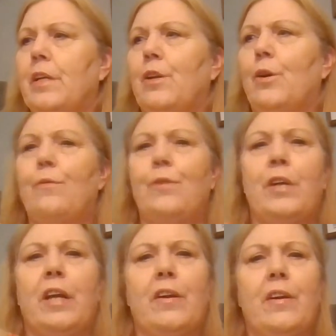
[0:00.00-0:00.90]
you know, if you
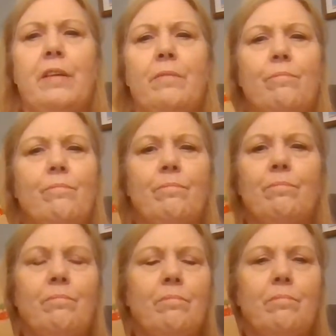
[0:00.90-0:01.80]
carry
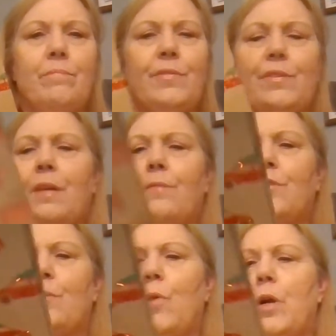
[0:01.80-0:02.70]
stuff
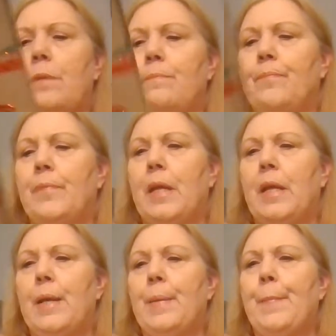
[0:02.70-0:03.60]
somewhere
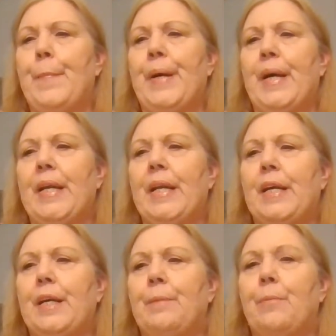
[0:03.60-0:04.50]
but
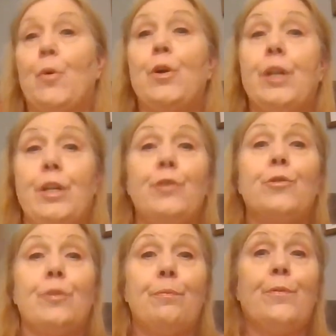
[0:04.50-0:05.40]
um, or you can
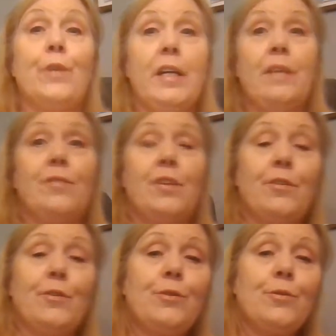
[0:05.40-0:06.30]
use them for gifts
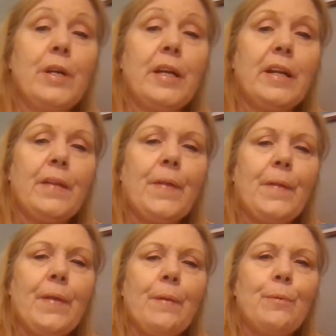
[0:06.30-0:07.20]
under the tree. And I
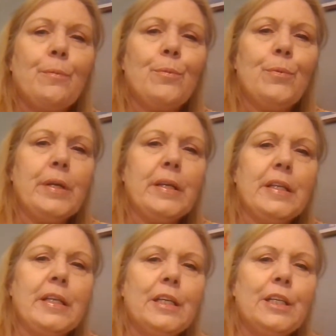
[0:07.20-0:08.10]
thought they were
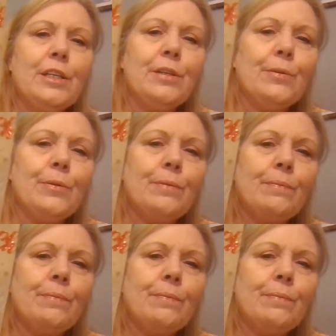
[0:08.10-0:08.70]
really cute.